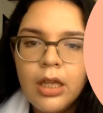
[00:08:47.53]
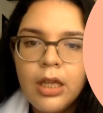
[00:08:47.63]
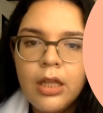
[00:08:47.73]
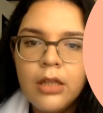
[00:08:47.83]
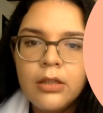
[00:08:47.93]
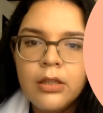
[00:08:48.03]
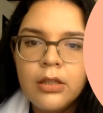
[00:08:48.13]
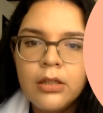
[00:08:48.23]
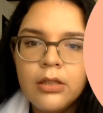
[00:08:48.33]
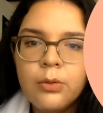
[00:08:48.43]

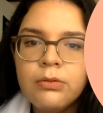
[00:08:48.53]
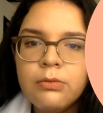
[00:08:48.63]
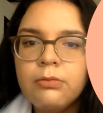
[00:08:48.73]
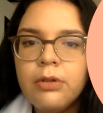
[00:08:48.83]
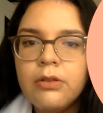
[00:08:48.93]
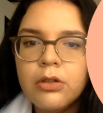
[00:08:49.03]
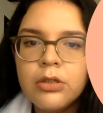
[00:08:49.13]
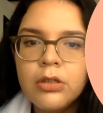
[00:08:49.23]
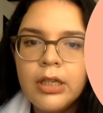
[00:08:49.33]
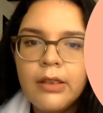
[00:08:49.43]
And there was
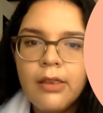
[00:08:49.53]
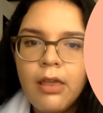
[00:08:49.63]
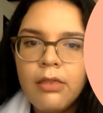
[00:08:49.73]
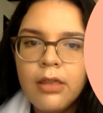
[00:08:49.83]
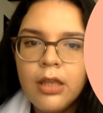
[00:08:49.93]
reduction in death